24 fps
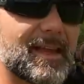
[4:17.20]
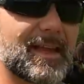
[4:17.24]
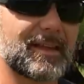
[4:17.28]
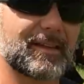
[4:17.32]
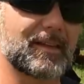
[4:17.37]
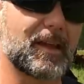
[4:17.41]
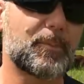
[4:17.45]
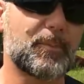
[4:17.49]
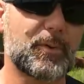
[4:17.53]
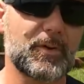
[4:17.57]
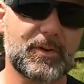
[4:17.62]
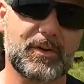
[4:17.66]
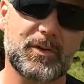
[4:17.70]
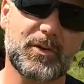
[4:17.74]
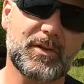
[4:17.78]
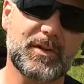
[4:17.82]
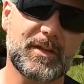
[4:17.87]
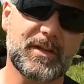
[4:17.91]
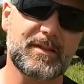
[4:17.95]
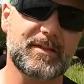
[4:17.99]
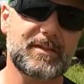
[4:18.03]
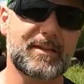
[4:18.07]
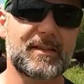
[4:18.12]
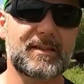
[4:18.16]
thing that
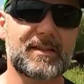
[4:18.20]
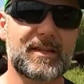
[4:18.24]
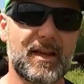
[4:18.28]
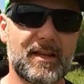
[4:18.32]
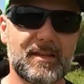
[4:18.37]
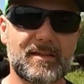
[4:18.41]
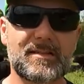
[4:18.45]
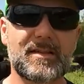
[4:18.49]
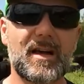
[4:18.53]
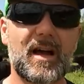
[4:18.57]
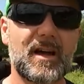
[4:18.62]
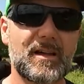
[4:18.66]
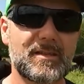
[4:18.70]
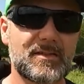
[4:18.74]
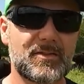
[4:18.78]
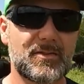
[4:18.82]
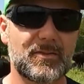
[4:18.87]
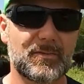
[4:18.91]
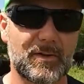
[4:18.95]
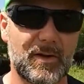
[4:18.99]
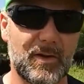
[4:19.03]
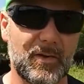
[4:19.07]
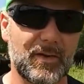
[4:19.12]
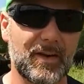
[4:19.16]
produces the
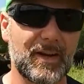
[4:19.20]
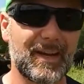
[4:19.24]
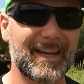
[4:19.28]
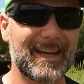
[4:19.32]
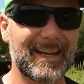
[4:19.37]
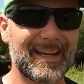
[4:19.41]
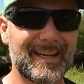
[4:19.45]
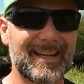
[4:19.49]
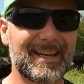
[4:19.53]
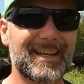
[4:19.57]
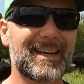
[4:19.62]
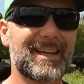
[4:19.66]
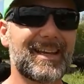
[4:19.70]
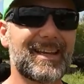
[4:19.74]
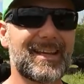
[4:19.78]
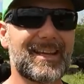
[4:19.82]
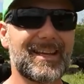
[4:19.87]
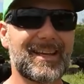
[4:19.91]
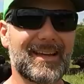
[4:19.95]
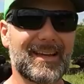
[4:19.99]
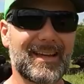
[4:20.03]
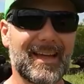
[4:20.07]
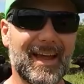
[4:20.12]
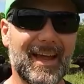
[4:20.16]
testosterone in
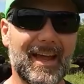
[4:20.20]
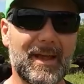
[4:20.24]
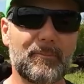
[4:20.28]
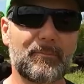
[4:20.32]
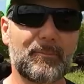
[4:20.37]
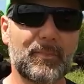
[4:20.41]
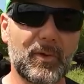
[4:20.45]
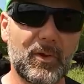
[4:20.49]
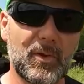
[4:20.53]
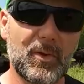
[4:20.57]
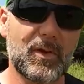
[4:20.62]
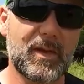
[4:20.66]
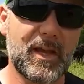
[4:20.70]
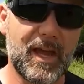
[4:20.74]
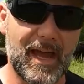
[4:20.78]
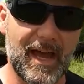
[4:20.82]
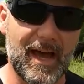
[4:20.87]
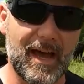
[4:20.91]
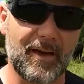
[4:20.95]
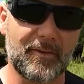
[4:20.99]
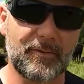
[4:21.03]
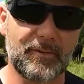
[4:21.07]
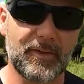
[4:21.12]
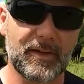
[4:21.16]
a bull
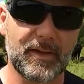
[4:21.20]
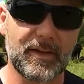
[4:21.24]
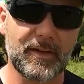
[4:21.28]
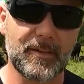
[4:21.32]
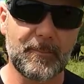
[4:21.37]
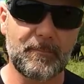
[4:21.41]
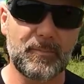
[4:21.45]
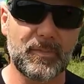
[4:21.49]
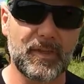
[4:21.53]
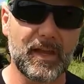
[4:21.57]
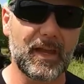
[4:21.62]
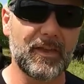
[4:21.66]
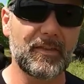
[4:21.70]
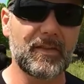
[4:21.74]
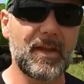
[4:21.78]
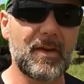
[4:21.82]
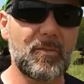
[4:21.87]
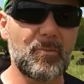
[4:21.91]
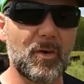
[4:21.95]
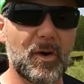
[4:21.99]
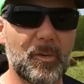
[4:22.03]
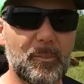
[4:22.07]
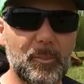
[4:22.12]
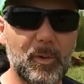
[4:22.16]
calf and
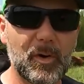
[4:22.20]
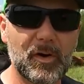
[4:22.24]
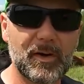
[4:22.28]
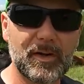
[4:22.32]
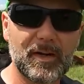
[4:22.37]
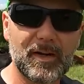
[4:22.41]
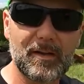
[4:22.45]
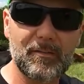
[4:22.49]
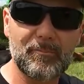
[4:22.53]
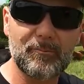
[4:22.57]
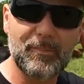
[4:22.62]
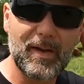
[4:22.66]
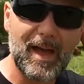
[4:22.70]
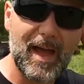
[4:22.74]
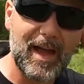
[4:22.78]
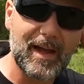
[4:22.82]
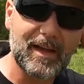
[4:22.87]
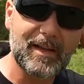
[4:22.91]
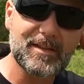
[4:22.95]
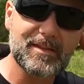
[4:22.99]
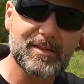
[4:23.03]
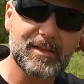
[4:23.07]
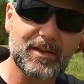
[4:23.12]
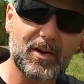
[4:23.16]
then we're putting it
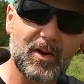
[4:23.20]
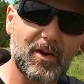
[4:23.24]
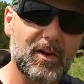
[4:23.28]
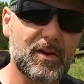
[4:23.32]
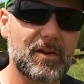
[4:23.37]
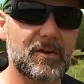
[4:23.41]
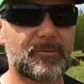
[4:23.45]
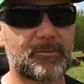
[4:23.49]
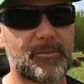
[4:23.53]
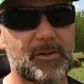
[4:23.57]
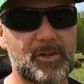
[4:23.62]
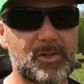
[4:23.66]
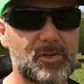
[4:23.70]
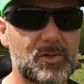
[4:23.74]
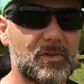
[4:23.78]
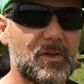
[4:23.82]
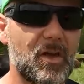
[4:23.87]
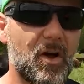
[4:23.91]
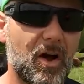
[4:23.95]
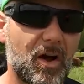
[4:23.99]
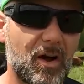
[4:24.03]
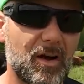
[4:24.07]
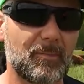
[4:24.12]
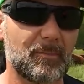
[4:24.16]
back as an artificial
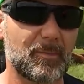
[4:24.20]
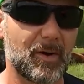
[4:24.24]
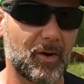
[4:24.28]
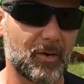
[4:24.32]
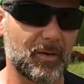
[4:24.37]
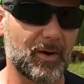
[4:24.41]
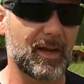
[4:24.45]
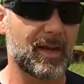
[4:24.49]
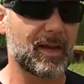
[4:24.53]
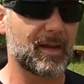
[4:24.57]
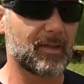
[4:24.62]
hormone